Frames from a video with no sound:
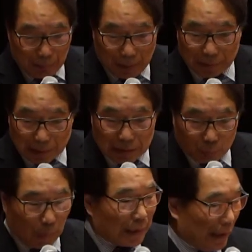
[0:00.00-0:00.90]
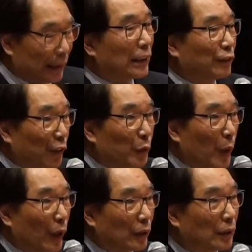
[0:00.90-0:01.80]
But just within these few
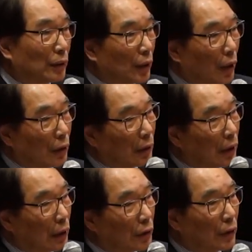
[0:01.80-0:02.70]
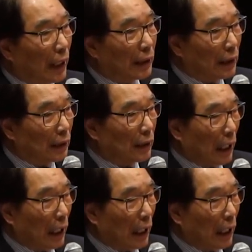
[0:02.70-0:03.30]
words, you know, you can,